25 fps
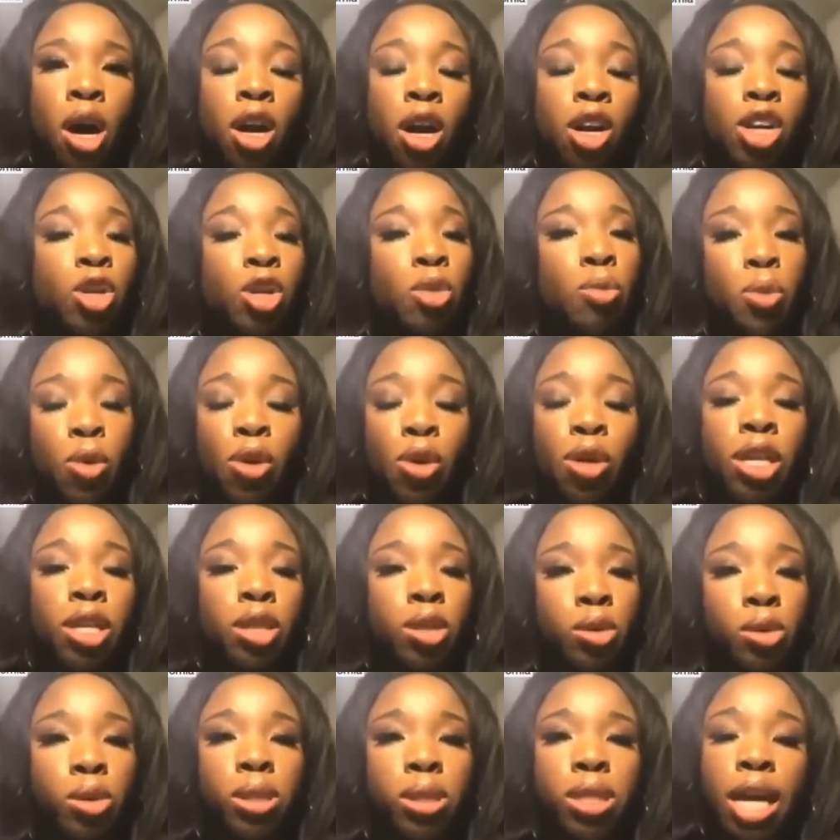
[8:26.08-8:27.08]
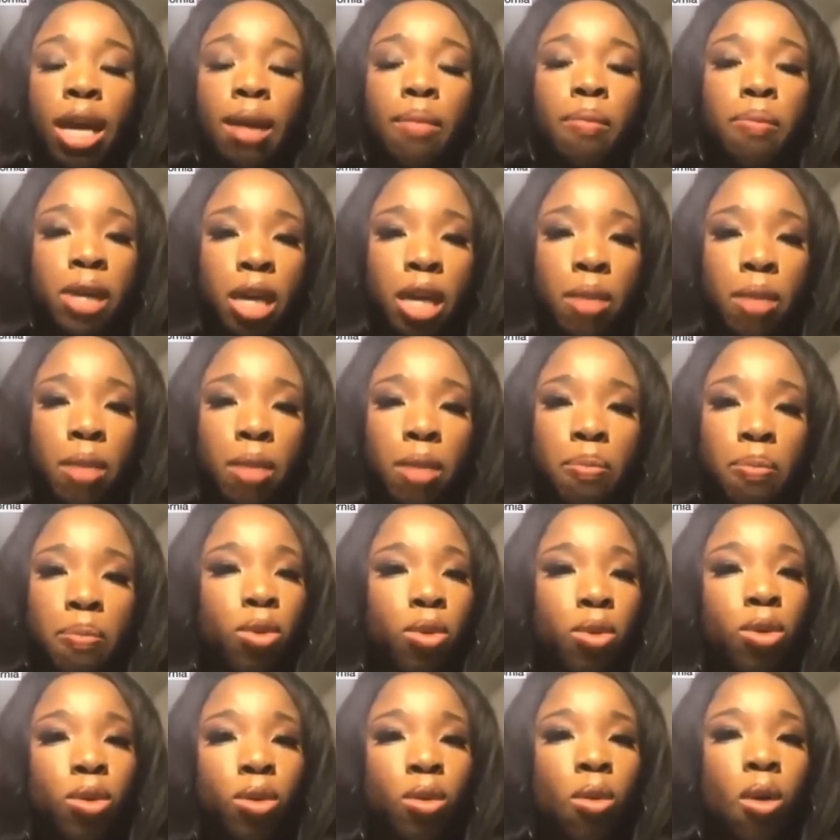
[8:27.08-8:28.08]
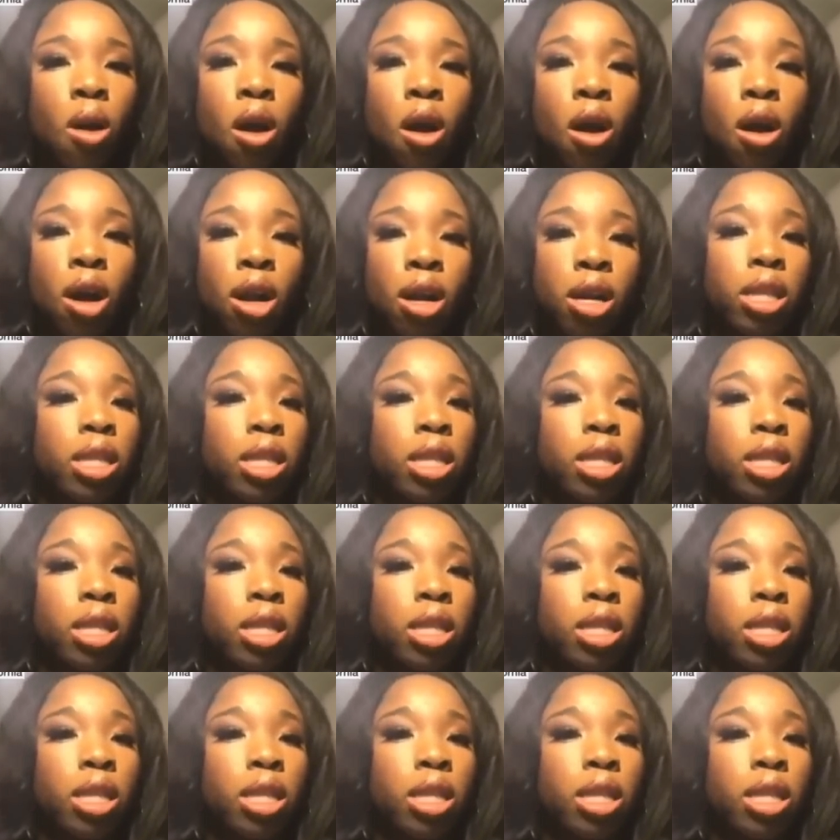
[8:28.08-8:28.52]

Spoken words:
are you putting those same people who are